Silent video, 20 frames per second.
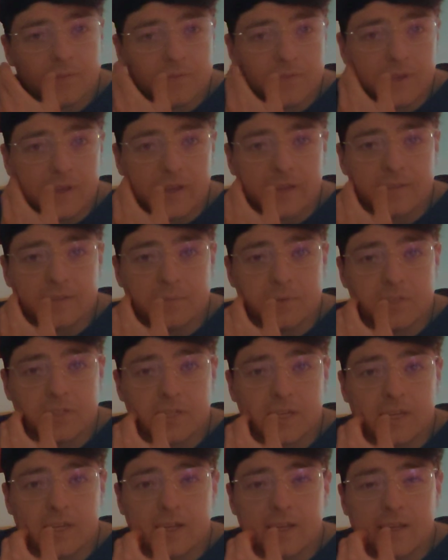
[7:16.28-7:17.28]
fix a
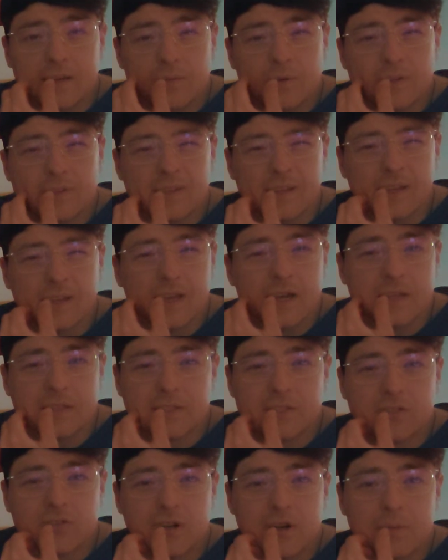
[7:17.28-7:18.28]
machine. What is it? A cut
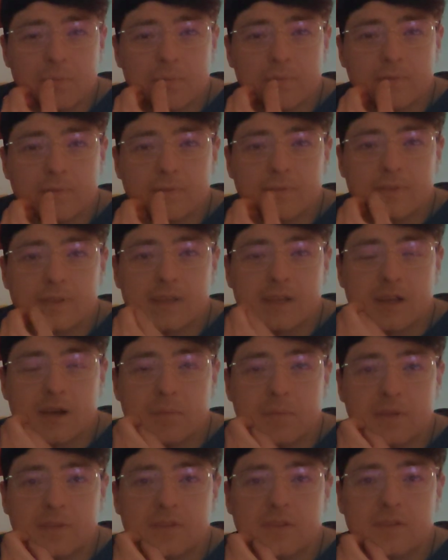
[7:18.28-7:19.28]
and strip? That
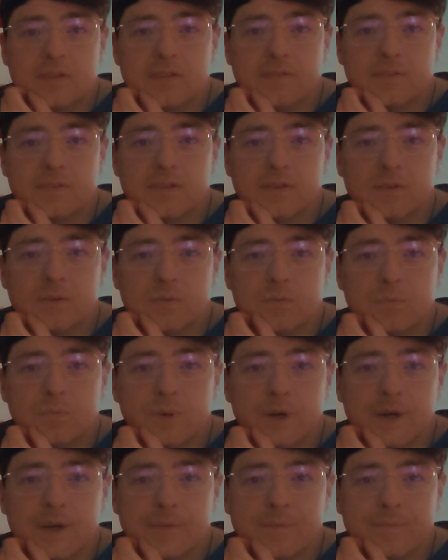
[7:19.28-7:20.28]
can't be too difficult.
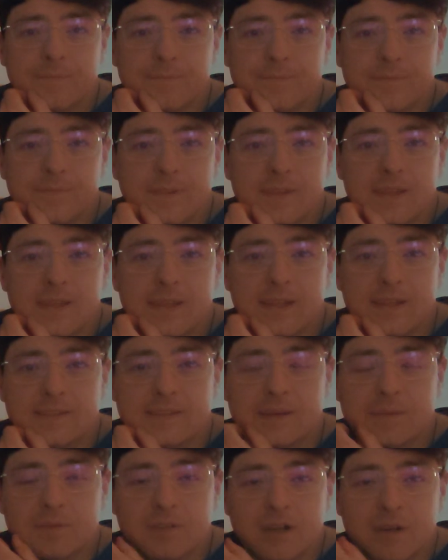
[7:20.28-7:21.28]
But
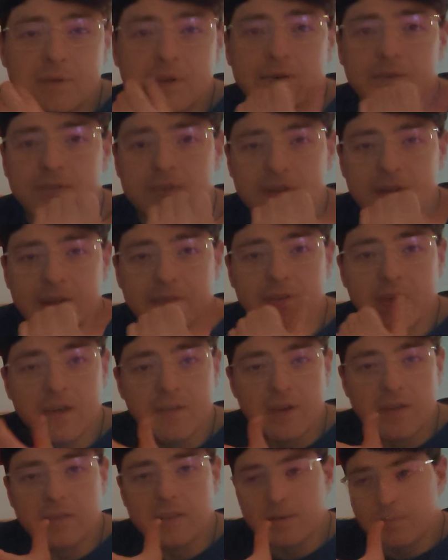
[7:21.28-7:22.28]
same time now, if
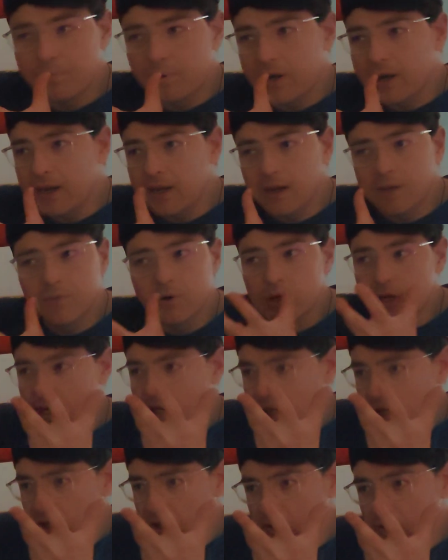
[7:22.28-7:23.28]
it did break, I've got to
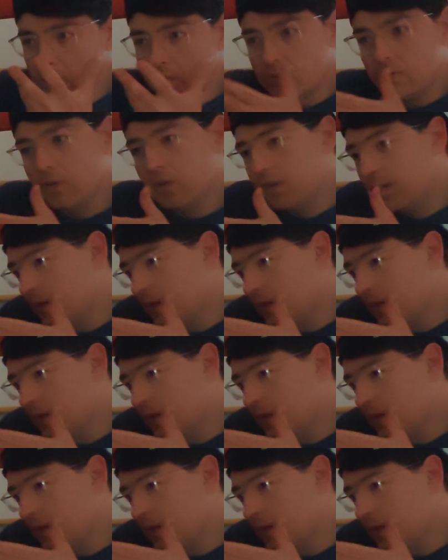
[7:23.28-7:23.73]
go,